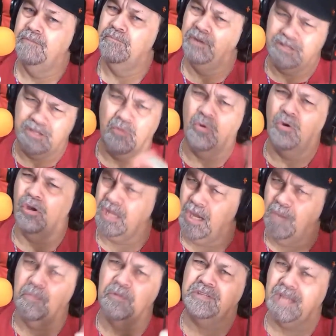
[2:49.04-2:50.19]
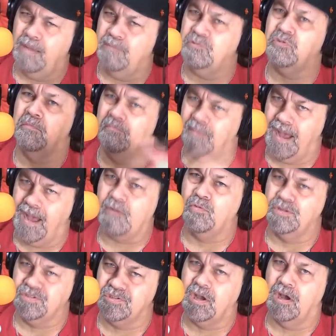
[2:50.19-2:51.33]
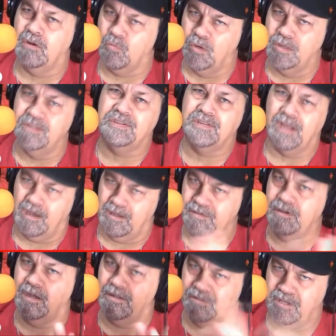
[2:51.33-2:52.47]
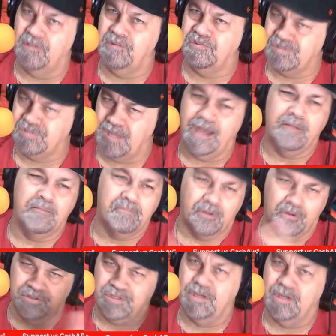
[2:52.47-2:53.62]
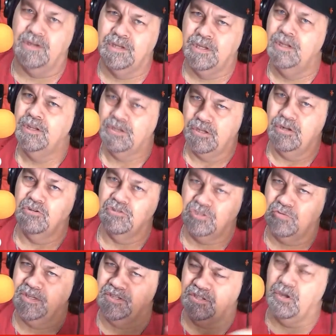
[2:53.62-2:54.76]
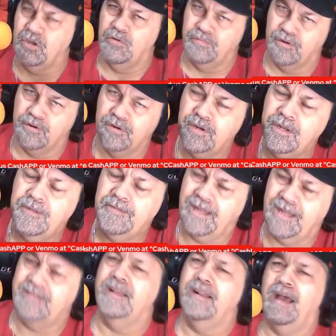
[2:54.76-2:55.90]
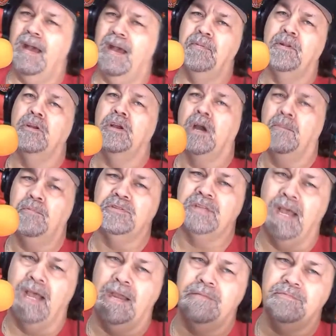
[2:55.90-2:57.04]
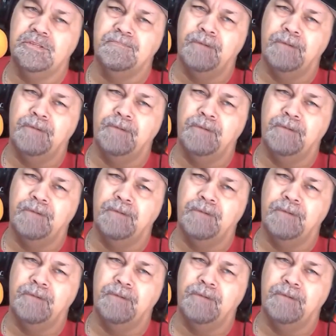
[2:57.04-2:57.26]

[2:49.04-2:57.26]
But there were a couple times where Mac was on the other side and Boza, you know, switched over. That did happen a couple times.